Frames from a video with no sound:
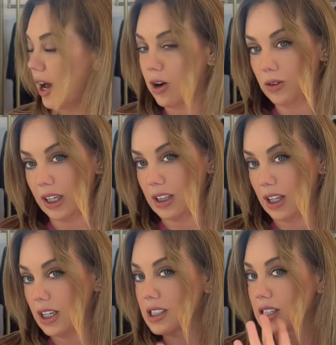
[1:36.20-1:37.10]
out like
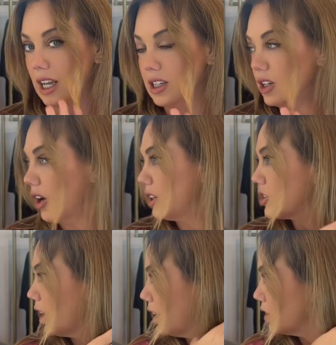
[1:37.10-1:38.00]
this and not
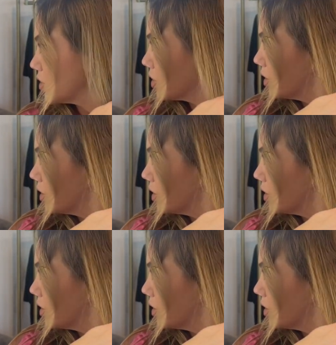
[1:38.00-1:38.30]
touch.